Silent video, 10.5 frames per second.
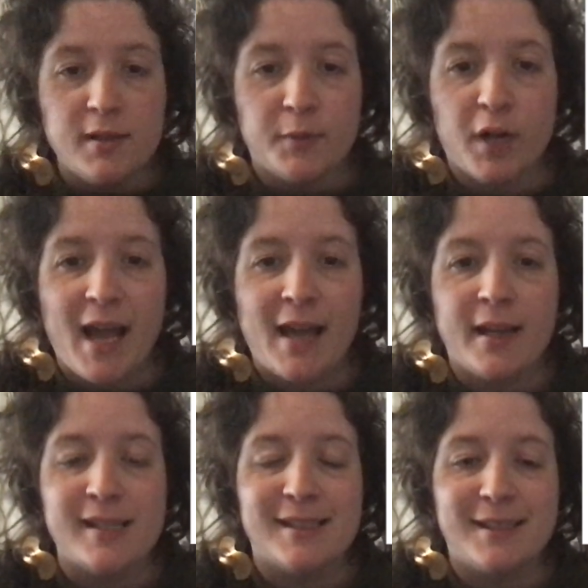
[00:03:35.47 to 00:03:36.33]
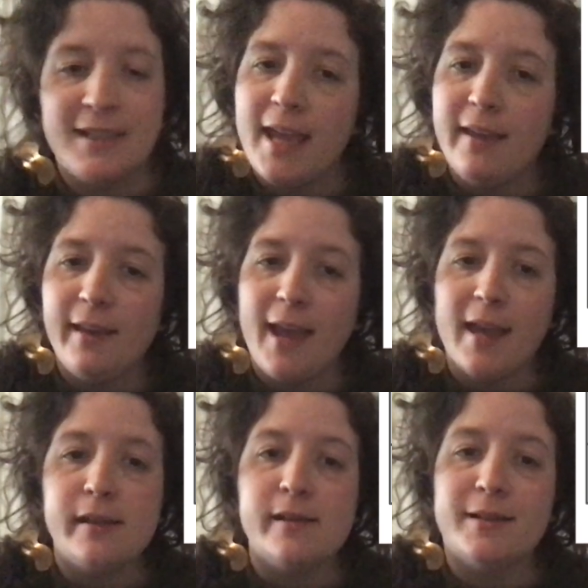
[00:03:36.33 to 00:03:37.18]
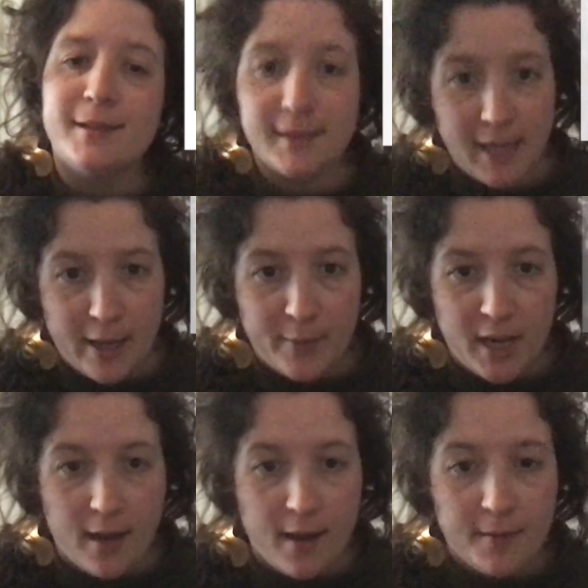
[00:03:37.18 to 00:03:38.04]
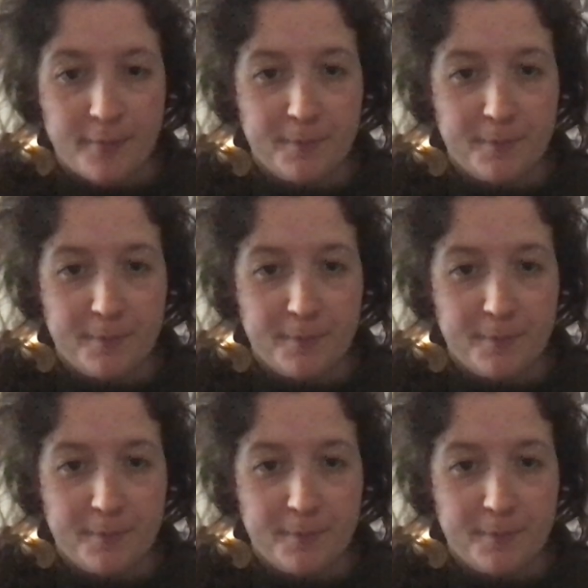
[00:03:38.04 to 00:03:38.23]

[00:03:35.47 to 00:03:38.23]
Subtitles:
We're adding steak and stamina.